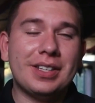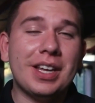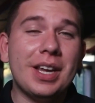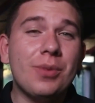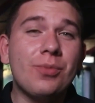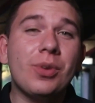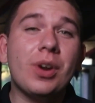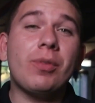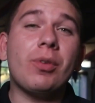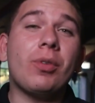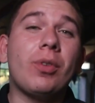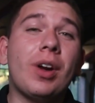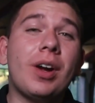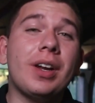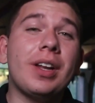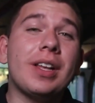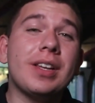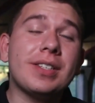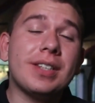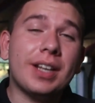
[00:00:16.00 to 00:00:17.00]
Team River
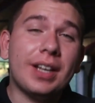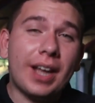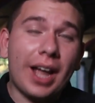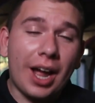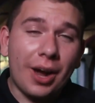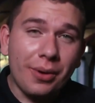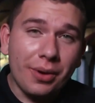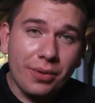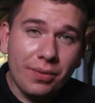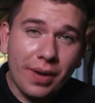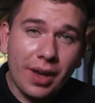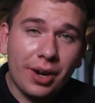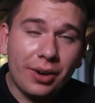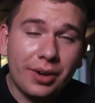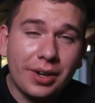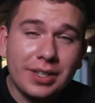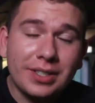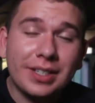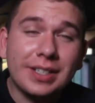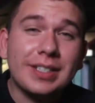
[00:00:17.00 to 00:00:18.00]
Run is allowing
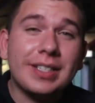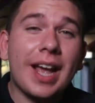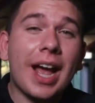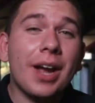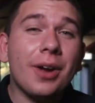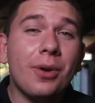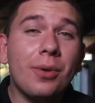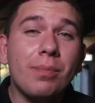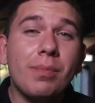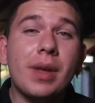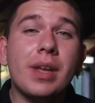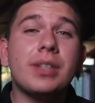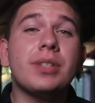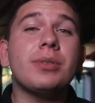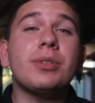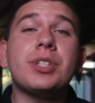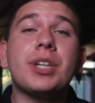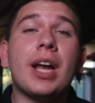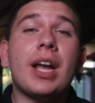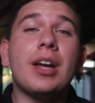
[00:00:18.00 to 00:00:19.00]
veterans to tackle
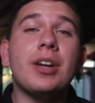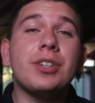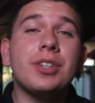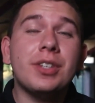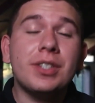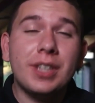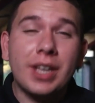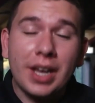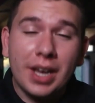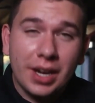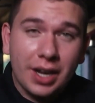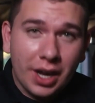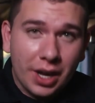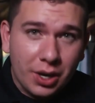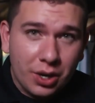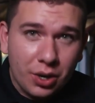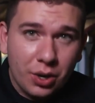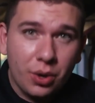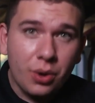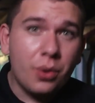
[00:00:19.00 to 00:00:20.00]
mental challenges in
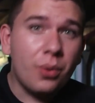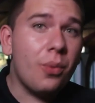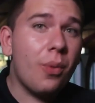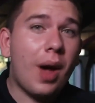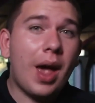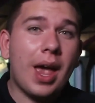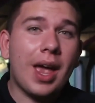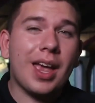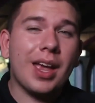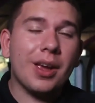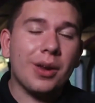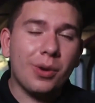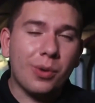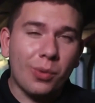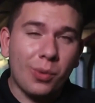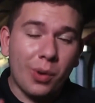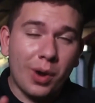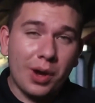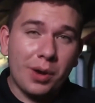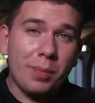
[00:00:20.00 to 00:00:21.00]
a new way,
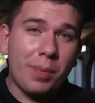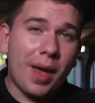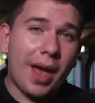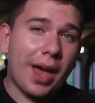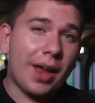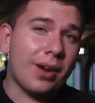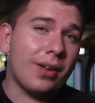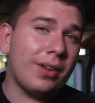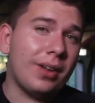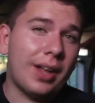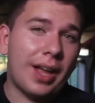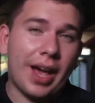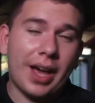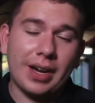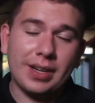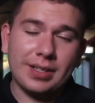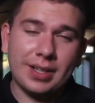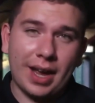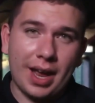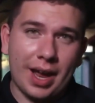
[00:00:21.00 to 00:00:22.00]
one paddle
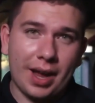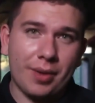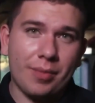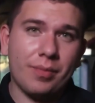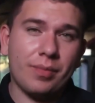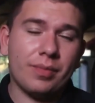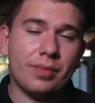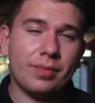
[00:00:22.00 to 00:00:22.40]
at a time